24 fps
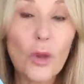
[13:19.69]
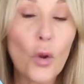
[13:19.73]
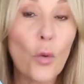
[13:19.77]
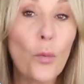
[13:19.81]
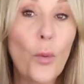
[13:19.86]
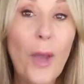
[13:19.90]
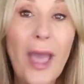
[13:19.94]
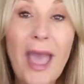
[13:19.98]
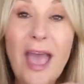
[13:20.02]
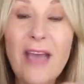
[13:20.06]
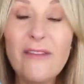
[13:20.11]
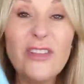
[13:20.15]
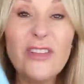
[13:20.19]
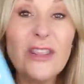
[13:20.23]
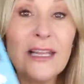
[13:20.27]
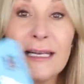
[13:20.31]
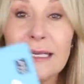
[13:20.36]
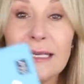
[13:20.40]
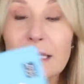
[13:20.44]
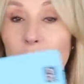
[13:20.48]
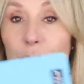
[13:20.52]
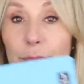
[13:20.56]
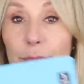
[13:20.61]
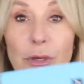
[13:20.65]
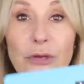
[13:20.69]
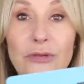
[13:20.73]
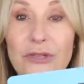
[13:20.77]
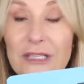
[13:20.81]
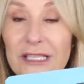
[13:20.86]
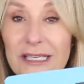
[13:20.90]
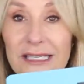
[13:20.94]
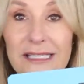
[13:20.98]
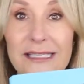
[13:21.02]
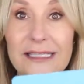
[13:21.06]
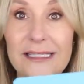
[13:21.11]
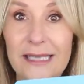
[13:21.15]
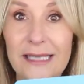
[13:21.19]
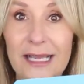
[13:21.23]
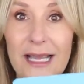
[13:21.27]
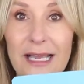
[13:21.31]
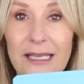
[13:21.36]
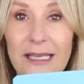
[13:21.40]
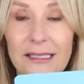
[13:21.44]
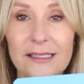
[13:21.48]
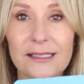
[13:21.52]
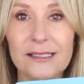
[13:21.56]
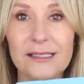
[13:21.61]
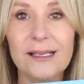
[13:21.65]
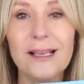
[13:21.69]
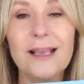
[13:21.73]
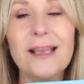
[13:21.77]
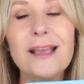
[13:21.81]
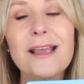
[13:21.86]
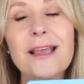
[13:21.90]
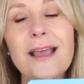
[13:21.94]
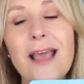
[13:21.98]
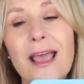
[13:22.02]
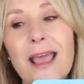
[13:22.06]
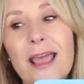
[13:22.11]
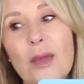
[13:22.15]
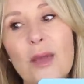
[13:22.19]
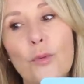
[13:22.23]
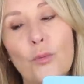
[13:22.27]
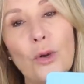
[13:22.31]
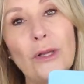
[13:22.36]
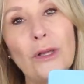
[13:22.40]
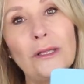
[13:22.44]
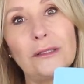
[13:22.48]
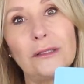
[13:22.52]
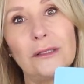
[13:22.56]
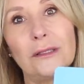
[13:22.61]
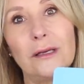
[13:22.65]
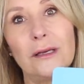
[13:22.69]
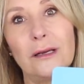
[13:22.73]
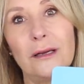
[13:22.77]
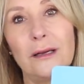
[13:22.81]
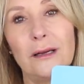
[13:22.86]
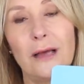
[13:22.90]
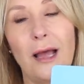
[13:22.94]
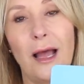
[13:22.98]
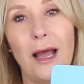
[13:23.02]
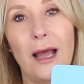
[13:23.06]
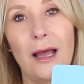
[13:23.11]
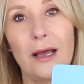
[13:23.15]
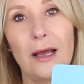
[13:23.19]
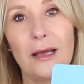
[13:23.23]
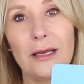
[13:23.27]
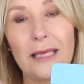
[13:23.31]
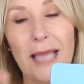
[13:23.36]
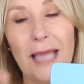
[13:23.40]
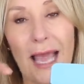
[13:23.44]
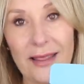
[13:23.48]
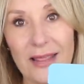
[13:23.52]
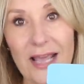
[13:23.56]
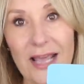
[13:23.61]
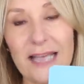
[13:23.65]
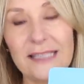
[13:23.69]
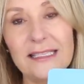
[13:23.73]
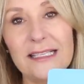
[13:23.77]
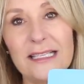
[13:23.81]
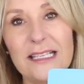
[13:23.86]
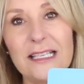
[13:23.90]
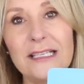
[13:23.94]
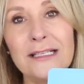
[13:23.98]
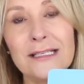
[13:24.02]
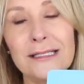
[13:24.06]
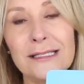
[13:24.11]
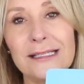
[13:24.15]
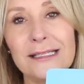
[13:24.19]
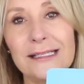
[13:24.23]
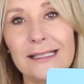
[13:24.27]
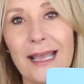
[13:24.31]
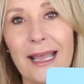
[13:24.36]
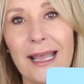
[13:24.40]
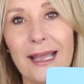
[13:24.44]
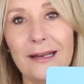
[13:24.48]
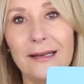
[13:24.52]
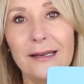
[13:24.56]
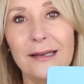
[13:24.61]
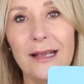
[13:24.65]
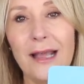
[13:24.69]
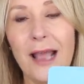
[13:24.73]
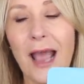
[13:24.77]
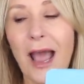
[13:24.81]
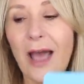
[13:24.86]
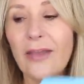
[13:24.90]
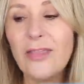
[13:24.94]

Wherever the little booty sits, it will uh, get the acid into the skin.